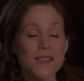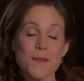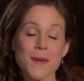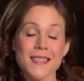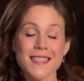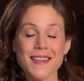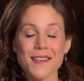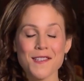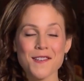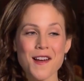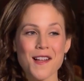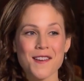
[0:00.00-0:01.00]
Elizabeth's
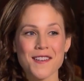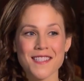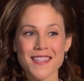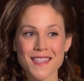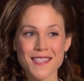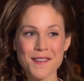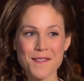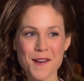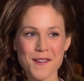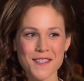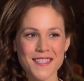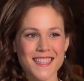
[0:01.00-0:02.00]
signature color is dusty
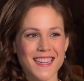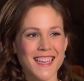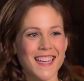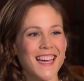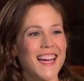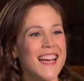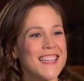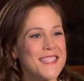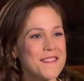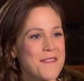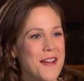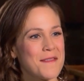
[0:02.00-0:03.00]
rose,
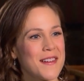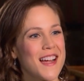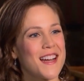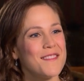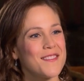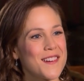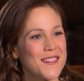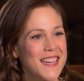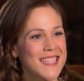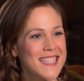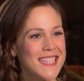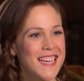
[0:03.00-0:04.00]
as you may or may not have
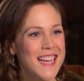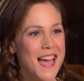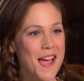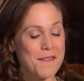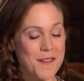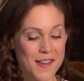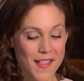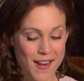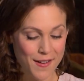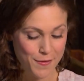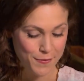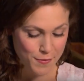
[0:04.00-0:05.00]
noticed. I wear a
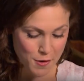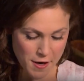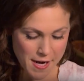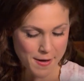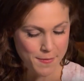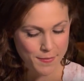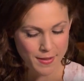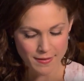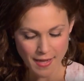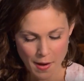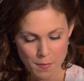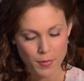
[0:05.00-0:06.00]
lot of cream
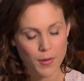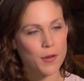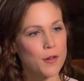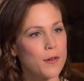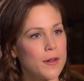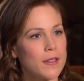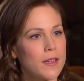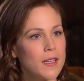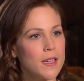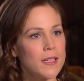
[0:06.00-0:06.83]
and light blue and